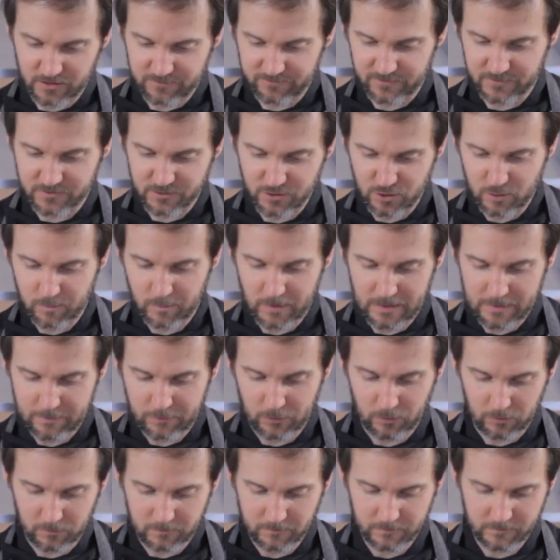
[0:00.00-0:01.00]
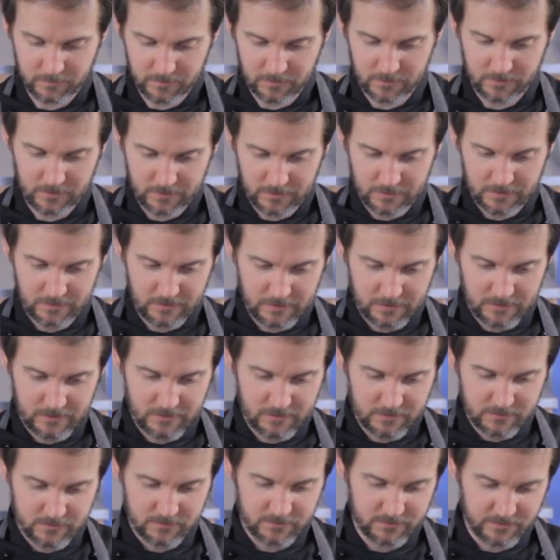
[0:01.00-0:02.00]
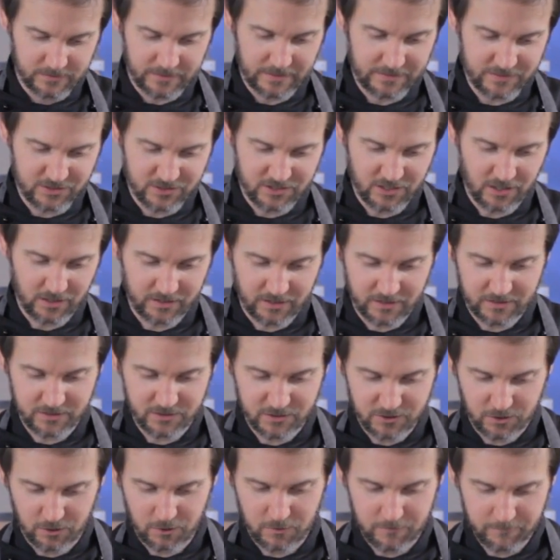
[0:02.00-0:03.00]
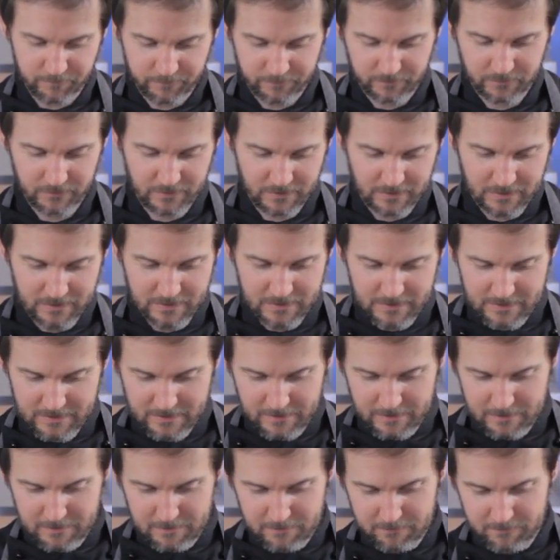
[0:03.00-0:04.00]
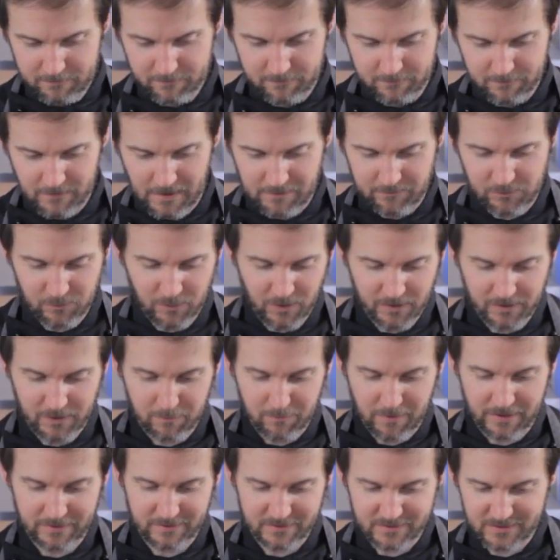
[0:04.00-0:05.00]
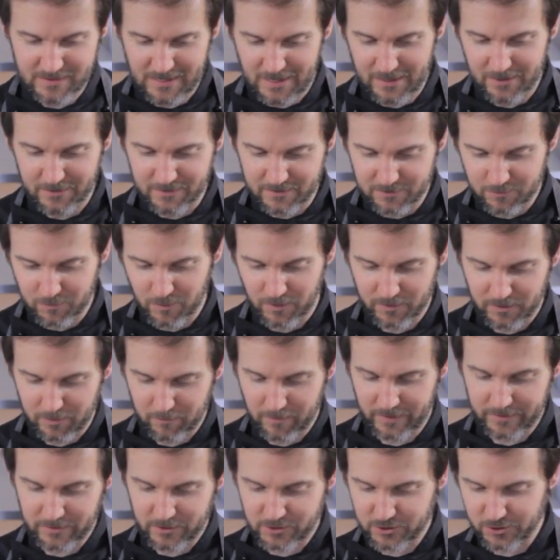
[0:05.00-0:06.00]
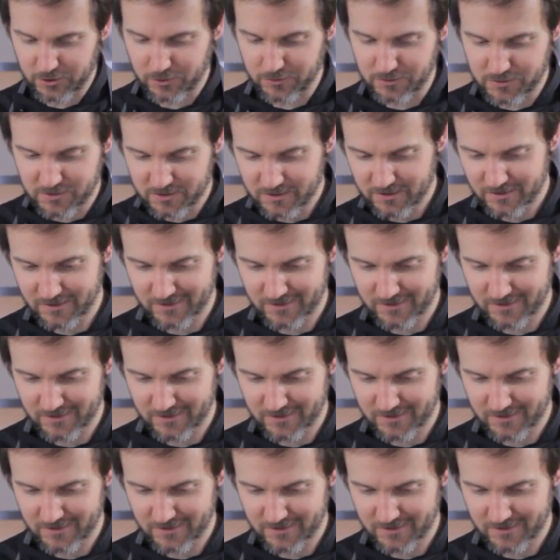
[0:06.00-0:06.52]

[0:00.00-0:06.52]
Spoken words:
for 2 people to get stuck into. Maybe one can make the salad, one can make the juice.